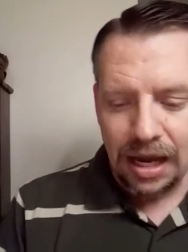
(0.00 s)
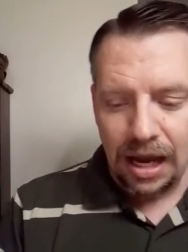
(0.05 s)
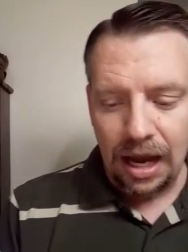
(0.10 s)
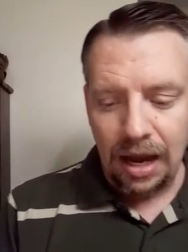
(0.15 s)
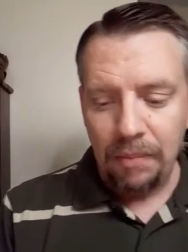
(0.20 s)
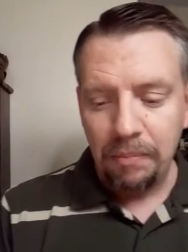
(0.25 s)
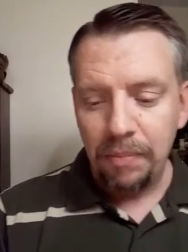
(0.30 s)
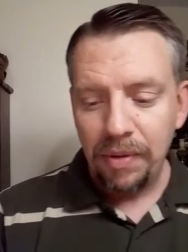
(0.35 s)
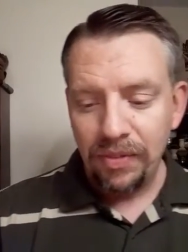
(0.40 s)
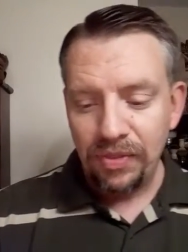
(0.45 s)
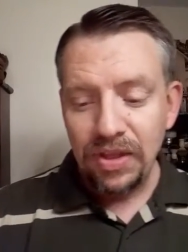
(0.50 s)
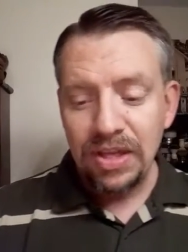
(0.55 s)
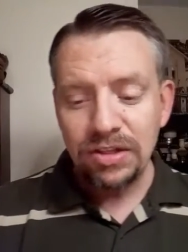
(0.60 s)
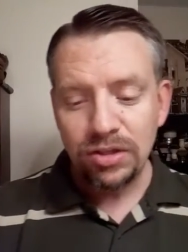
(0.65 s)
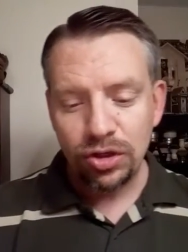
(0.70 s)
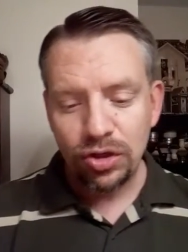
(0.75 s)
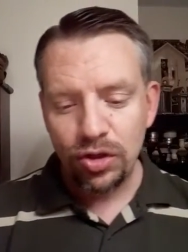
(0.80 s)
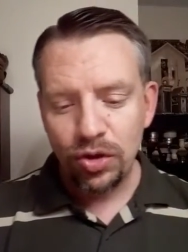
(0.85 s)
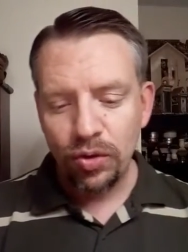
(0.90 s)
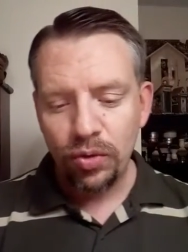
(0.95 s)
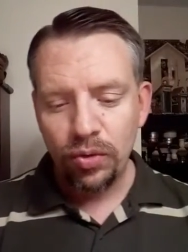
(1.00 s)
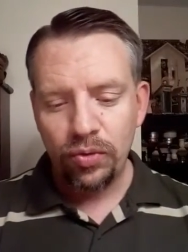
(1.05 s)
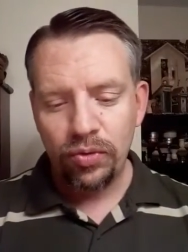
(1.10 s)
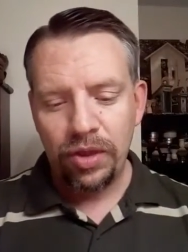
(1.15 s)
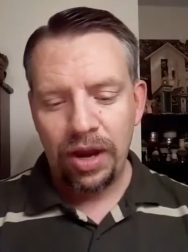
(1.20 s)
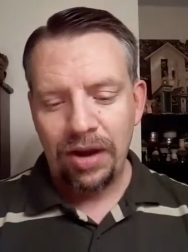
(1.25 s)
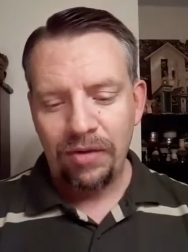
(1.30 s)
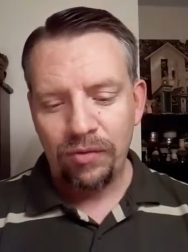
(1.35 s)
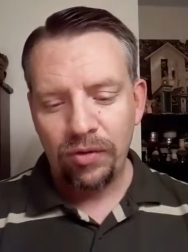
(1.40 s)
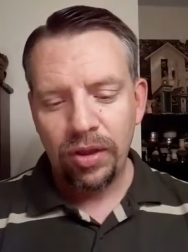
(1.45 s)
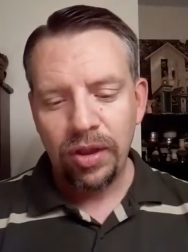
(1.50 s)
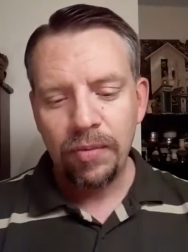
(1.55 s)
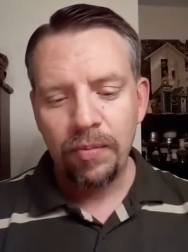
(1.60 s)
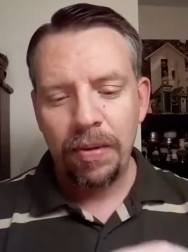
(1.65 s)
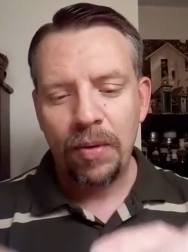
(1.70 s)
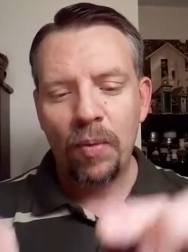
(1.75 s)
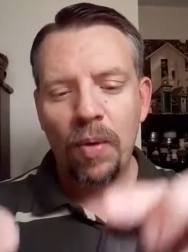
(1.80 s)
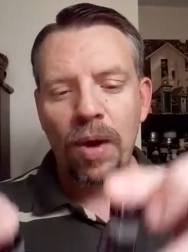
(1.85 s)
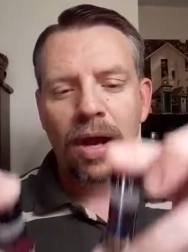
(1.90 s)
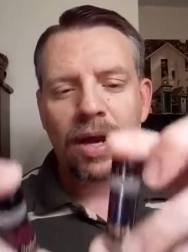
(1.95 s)
But these are two that I've really
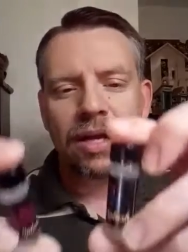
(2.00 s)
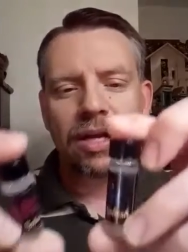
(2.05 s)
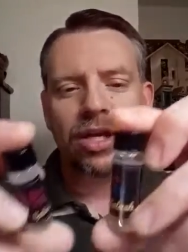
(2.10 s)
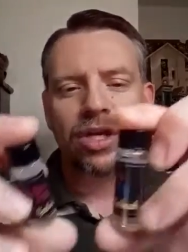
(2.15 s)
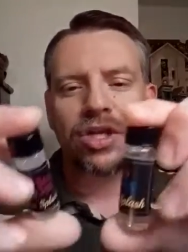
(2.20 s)
been wanting